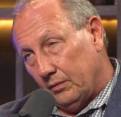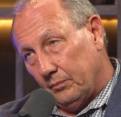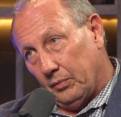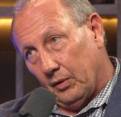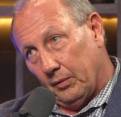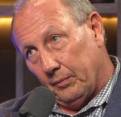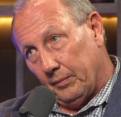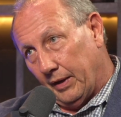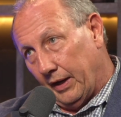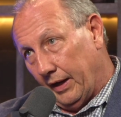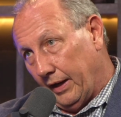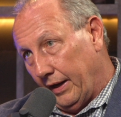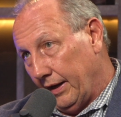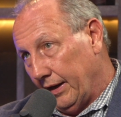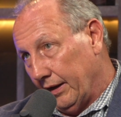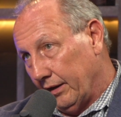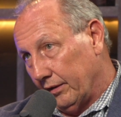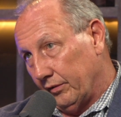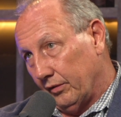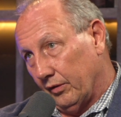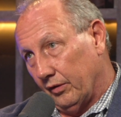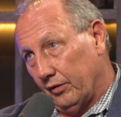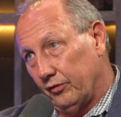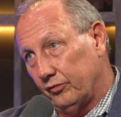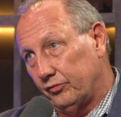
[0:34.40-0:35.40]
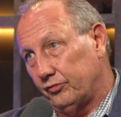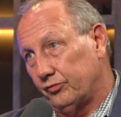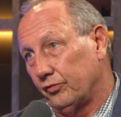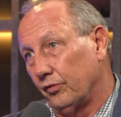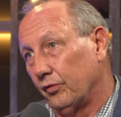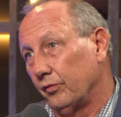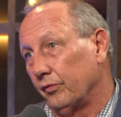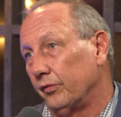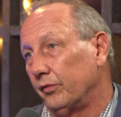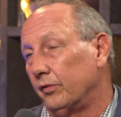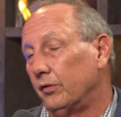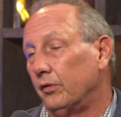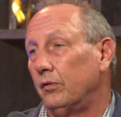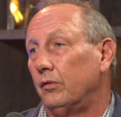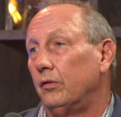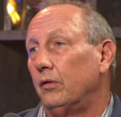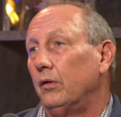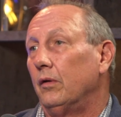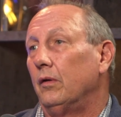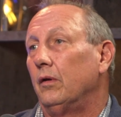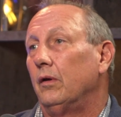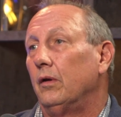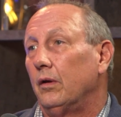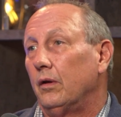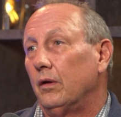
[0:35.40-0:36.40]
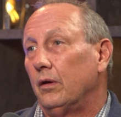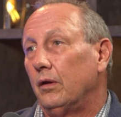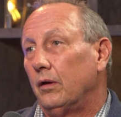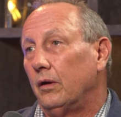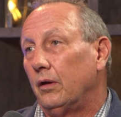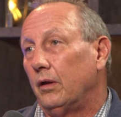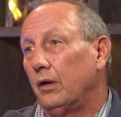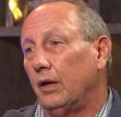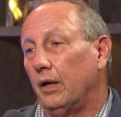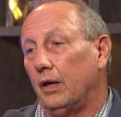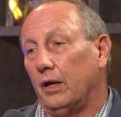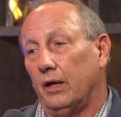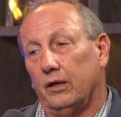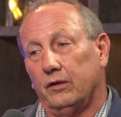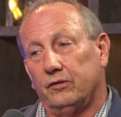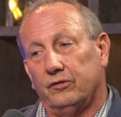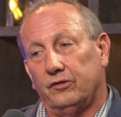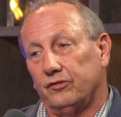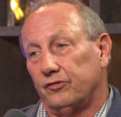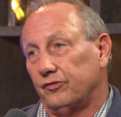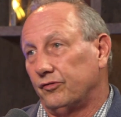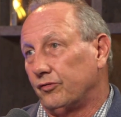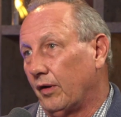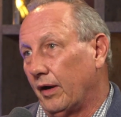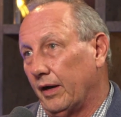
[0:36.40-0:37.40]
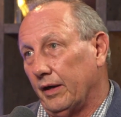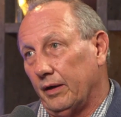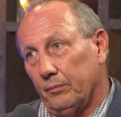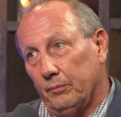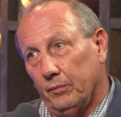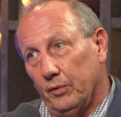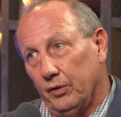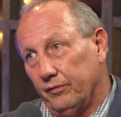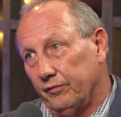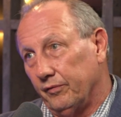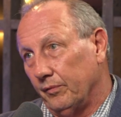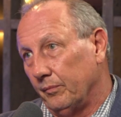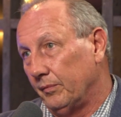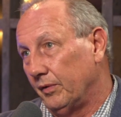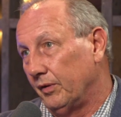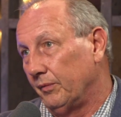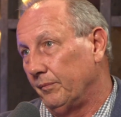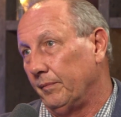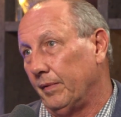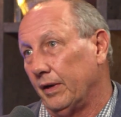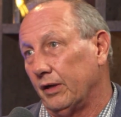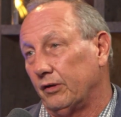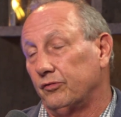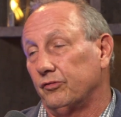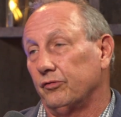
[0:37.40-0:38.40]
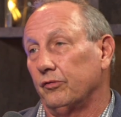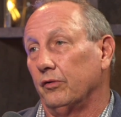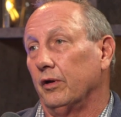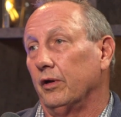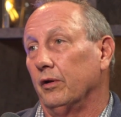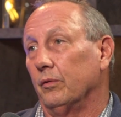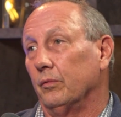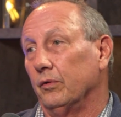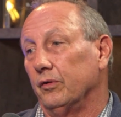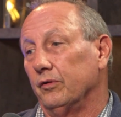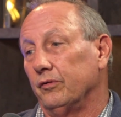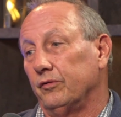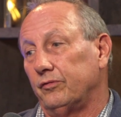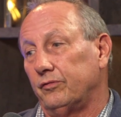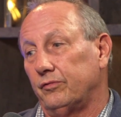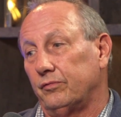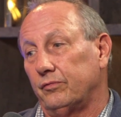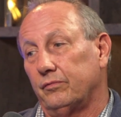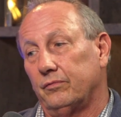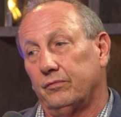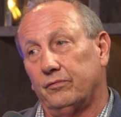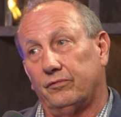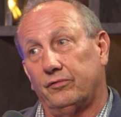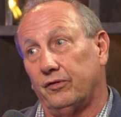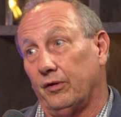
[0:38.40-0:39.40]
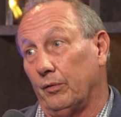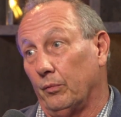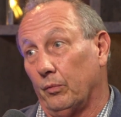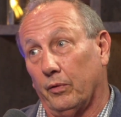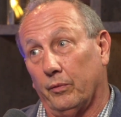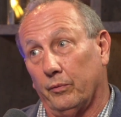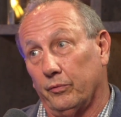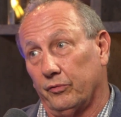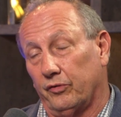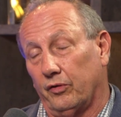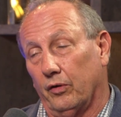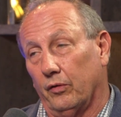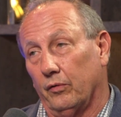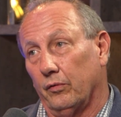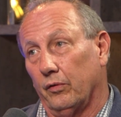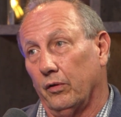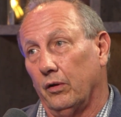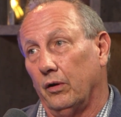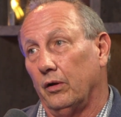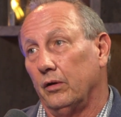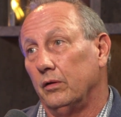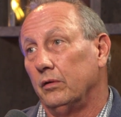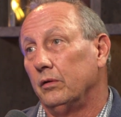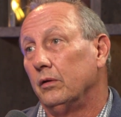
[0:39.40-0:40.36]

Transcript: put my hand on his shoulder, and just tried to move him to make sure see what was going on.